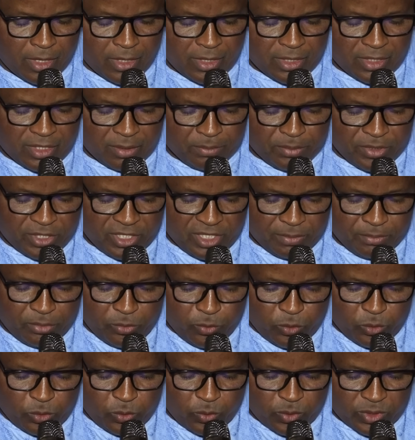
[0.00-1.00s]
The
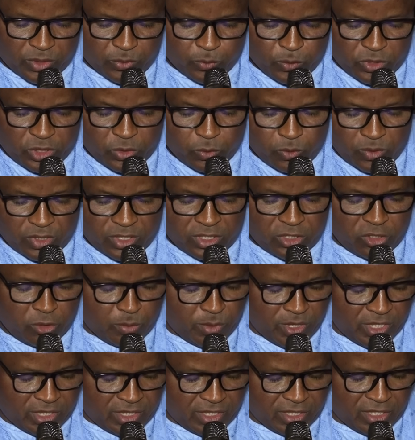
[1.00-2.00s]
PDP, which once
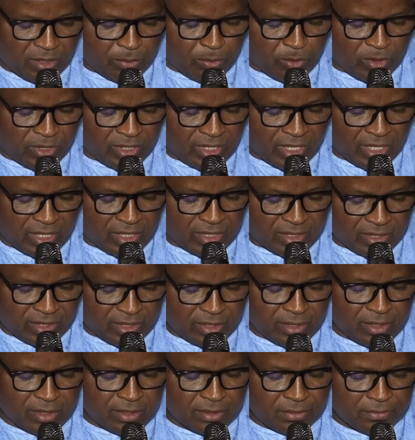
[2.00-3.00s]
dominated the political
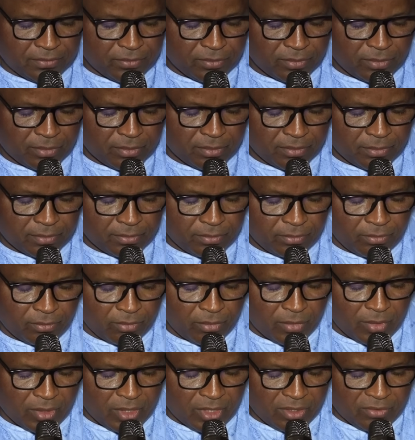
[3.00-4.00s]
scene,
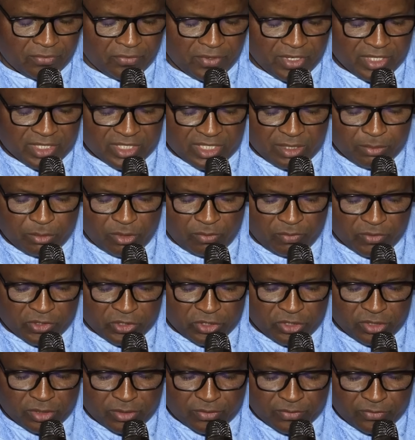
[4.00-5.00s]
faced steep
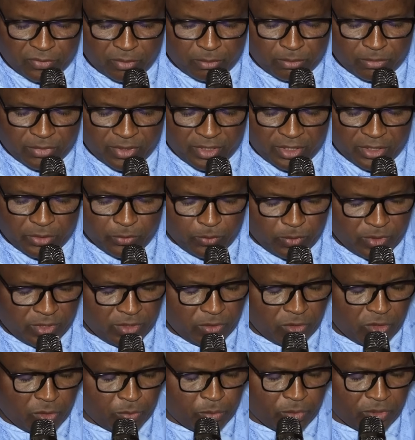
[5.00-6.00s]
opposition from the
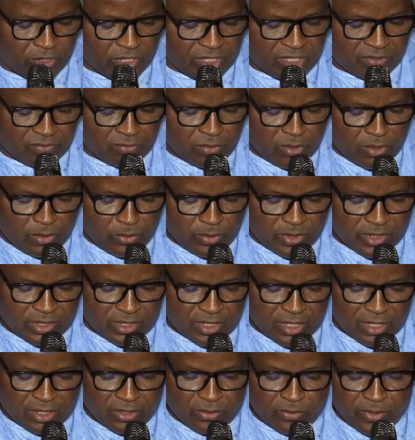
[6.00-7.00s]
ruling All Progressive Congress
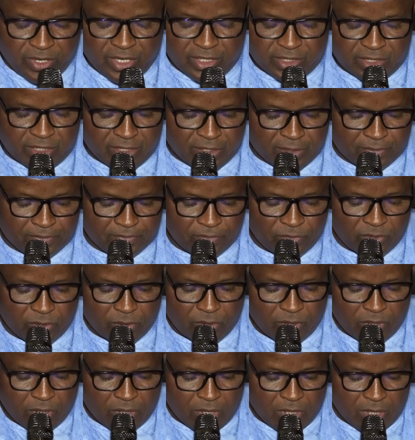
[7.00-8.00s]
and the rising
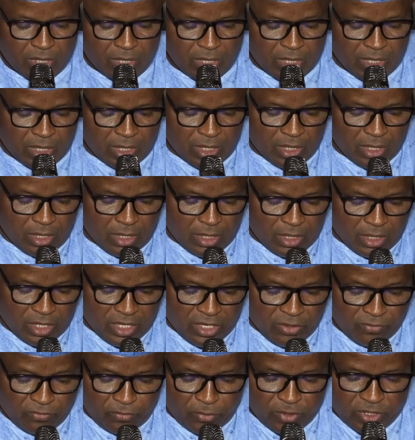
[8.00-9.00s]

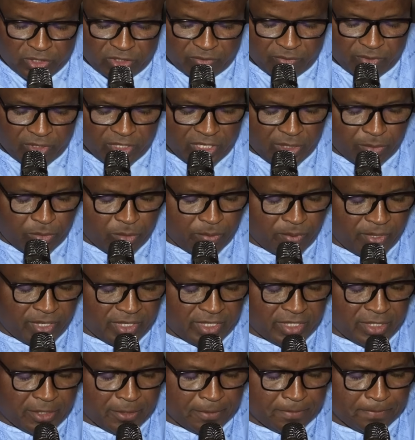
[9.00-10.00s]
influence of the Labour Party.